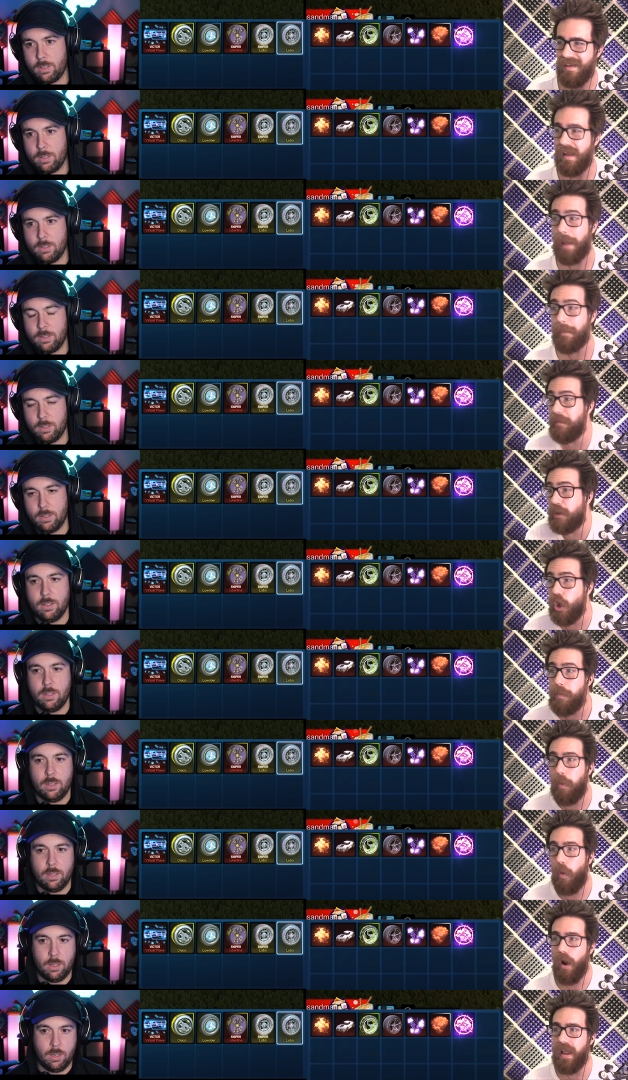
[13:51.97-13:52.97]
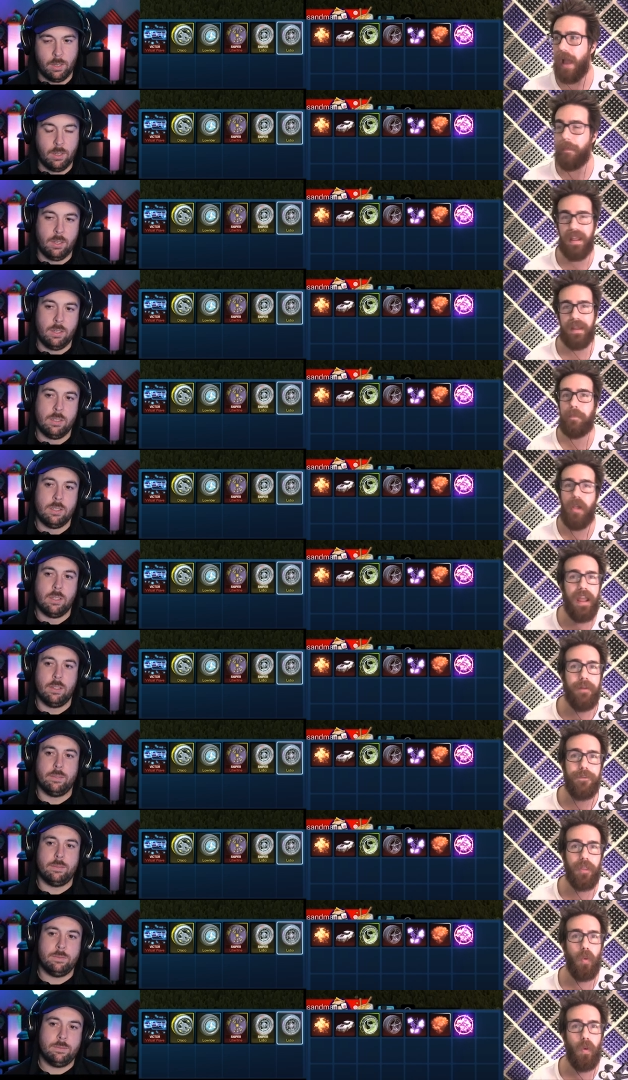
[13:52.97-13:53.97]
Speaker 1: I mean, good point. I'm like playing
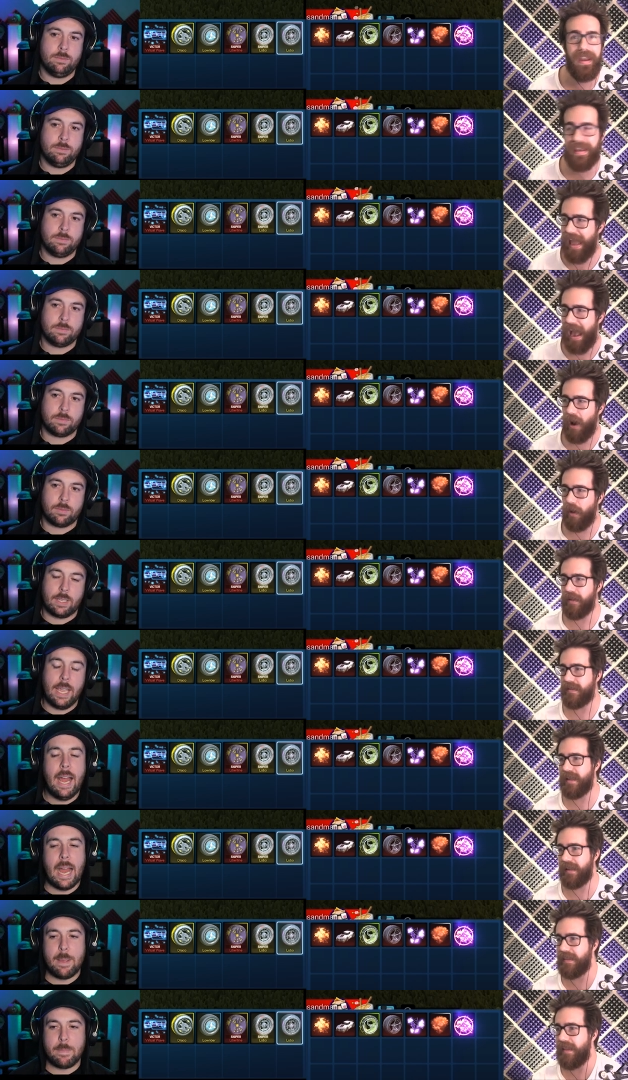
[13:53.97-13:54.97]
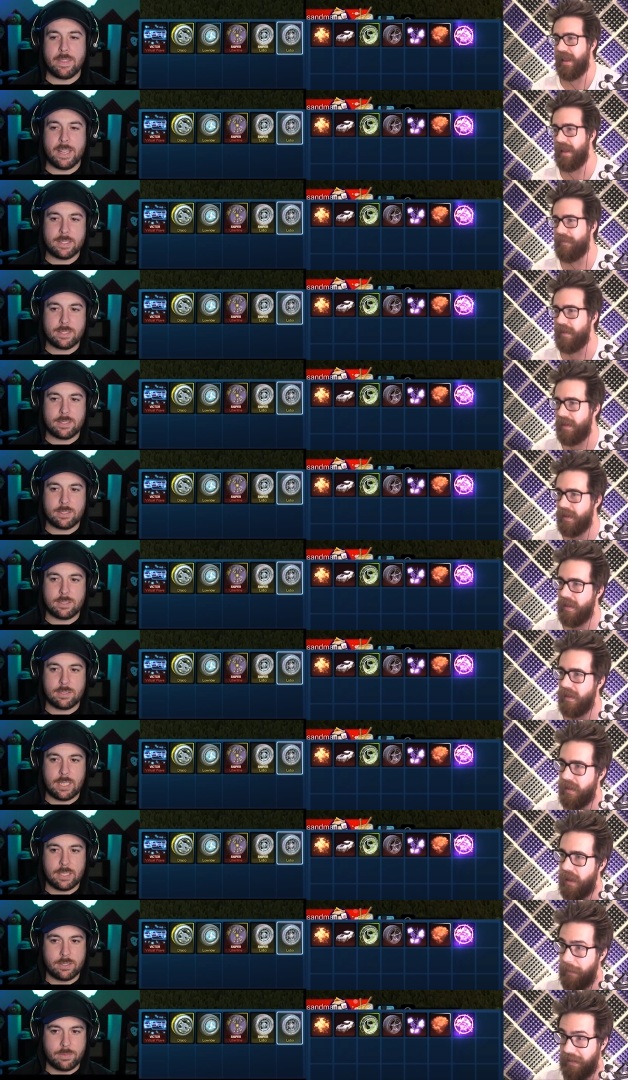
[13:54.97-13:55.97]
for the win now. It's like yeah. I mean,
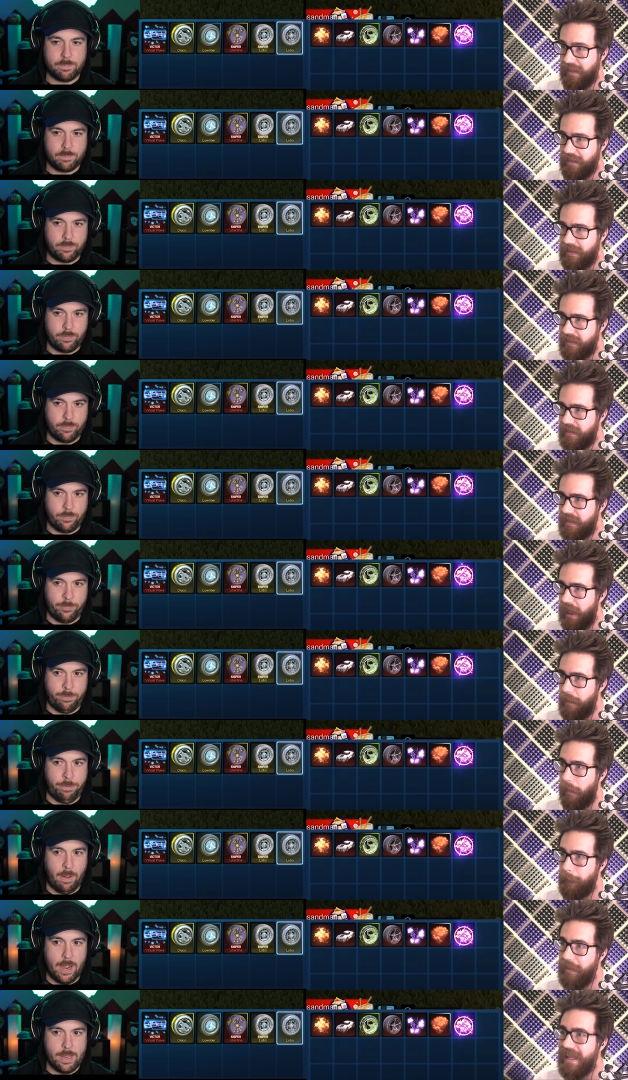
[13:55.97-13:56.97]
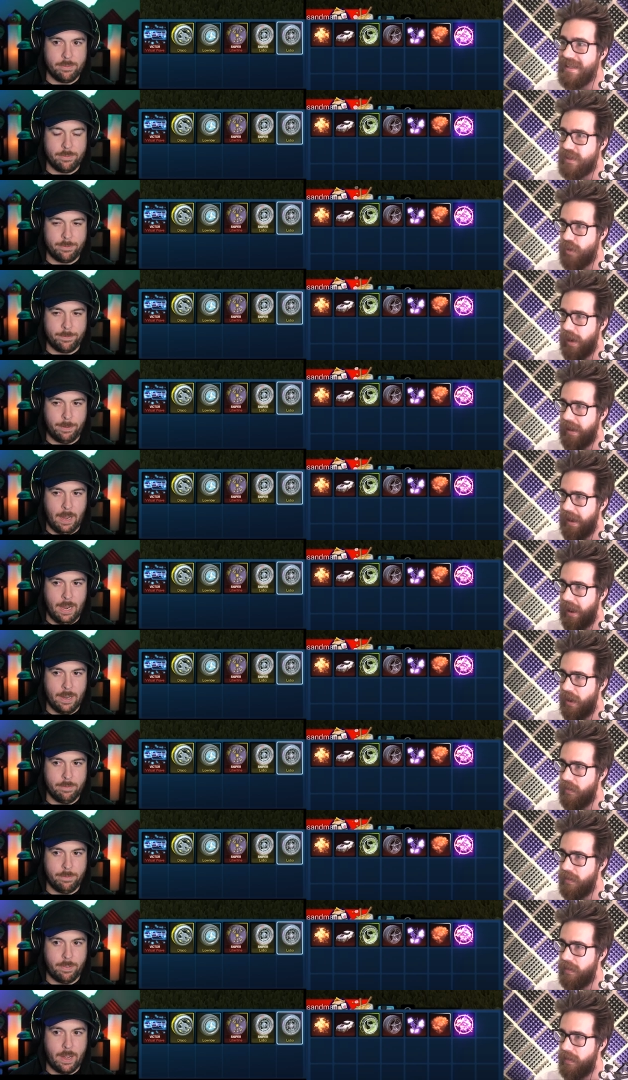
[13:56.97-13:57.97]
that's I mean, that's I'm a beast five, right now.
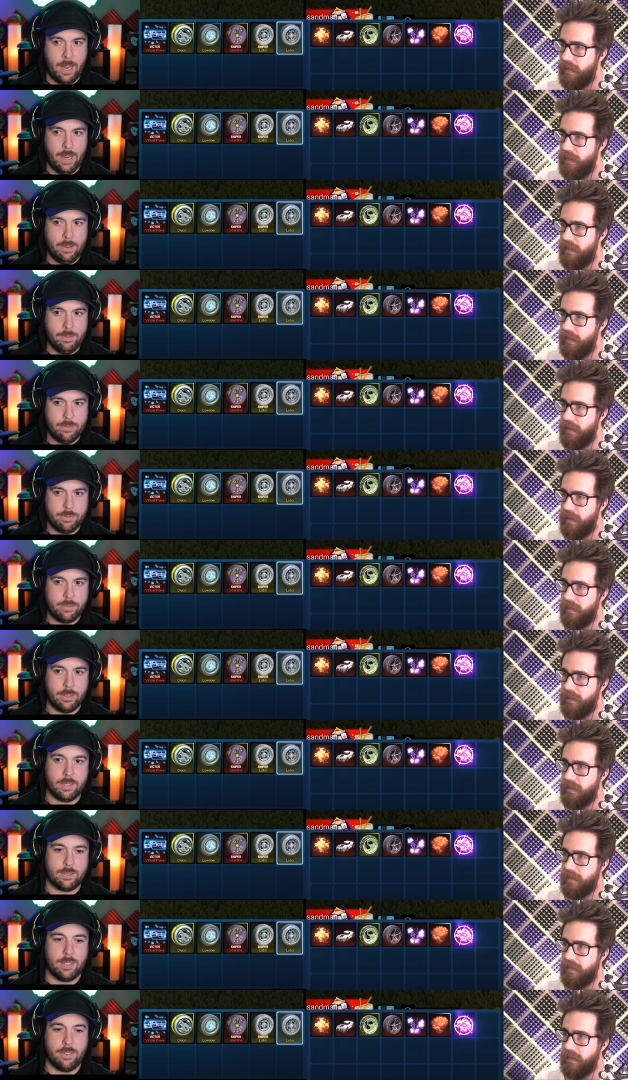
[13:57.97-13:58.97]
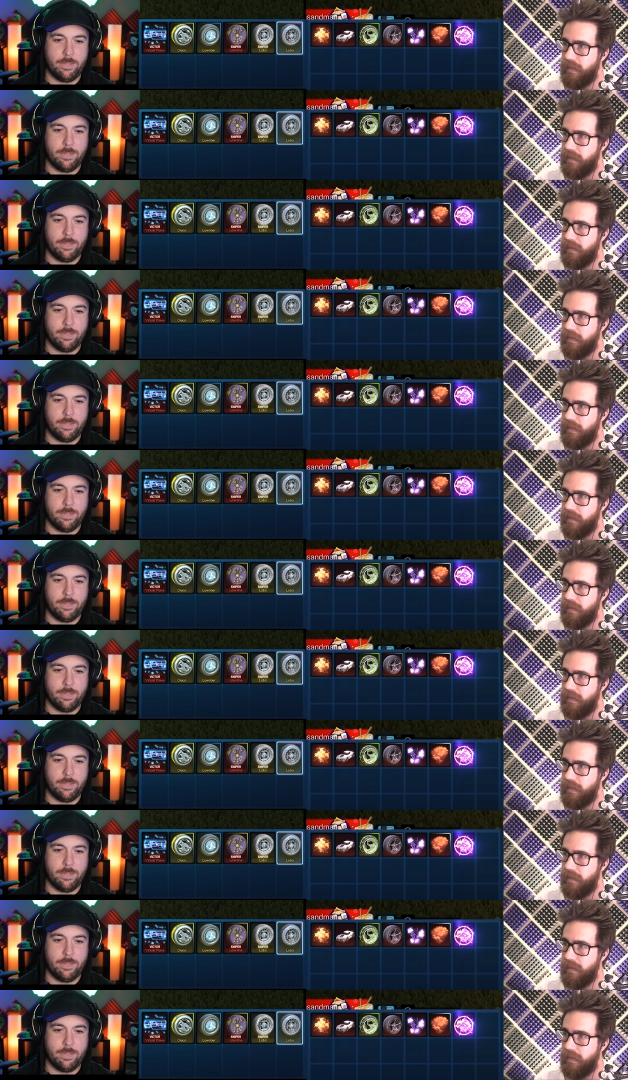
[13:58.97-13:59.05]
Five
Speaker 2: five, like